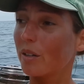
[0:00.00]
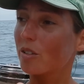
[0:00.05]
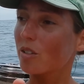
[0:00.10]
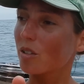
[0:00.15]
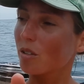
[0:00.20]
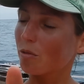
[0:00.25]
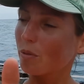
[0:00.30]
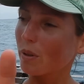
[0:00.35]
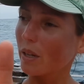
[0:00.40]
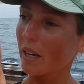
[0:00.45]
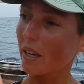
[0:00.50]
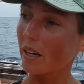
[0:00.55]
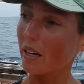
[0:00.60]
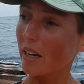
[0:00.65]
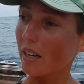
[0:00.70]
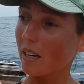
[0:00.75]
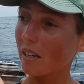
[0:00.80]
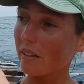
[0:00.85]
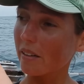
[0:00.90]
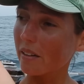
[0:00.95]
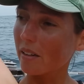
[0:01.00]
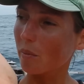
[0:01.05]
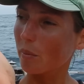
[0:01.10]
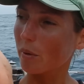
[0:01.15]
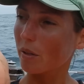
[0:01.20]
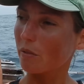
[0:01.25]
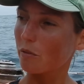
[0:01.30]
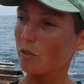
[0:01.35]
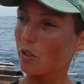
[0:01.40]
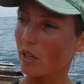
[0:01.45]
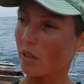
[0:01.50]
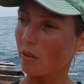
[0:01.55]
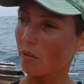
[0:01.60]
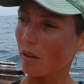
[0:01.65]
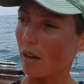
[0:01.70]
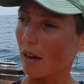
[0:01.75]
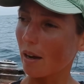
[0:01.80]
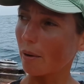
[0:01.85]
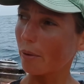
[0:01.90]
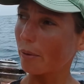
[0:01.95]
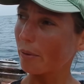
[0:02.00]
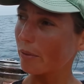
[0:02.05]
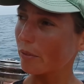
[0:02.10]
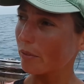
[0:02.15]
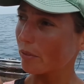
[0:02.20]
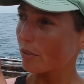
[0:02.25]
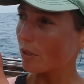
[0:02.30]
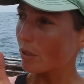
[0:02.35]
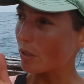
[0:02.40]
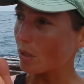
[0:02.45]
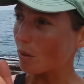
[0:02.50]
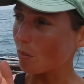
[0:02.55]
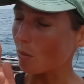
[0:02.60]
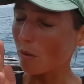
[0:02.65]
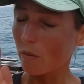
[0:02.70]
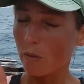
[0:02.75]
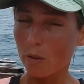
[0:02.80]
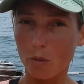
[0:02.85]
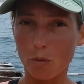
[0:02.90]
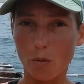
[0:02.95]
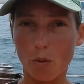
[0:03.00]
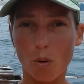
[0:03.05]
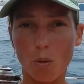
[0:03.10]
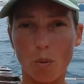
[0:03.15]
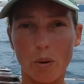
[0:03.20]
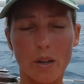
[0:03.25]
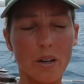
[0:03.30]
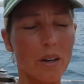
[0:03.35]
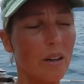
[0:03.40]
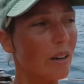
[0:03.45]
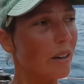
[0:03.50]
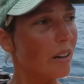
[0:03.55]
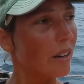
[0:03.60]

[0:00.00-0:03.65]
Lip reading: So if we had had a little bit of Genoa out just to move us forward